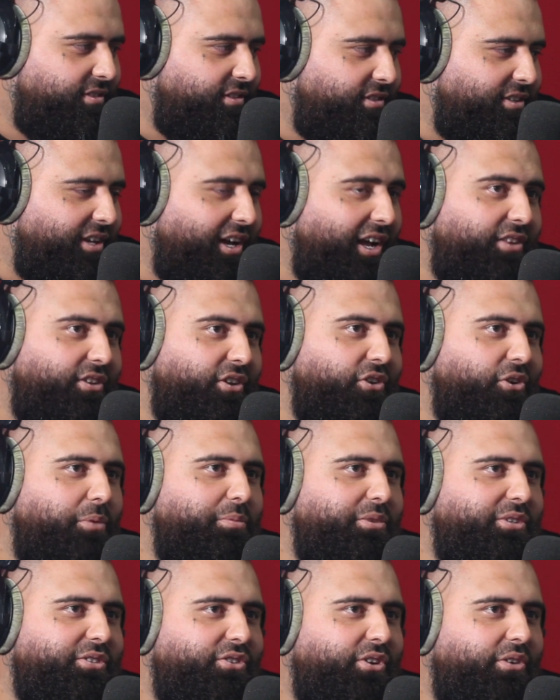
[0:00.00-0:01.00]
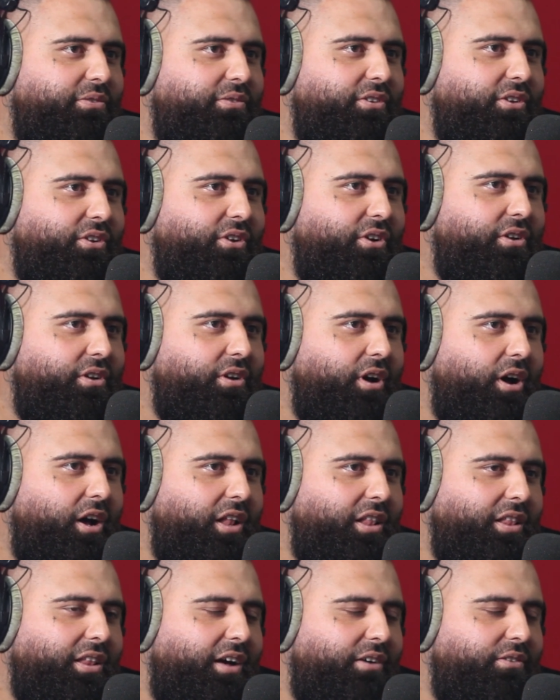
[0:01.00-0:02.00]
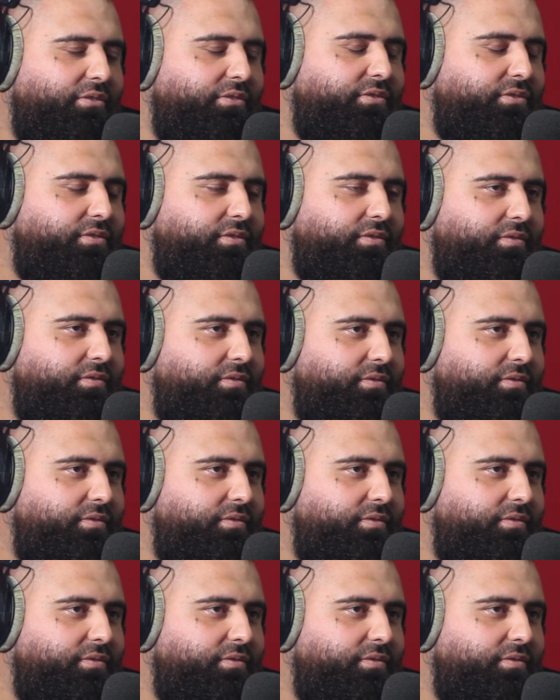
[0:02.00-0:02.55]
it's hard to not be soft. You know, I love